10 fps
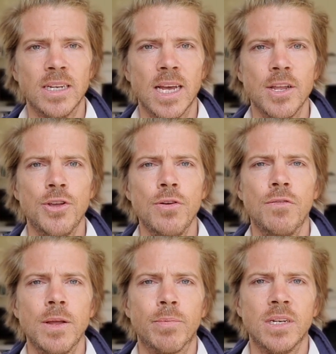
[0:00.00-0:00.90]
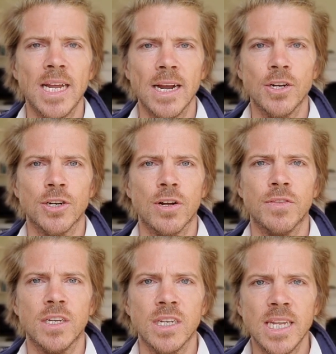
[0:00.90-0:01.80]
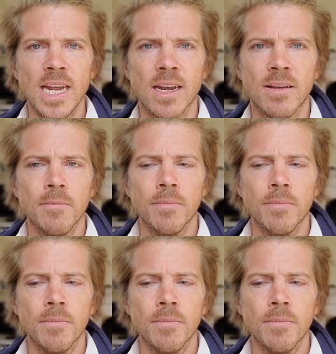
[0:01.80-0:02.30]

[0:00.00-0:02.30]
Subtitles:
that UV protection of the skin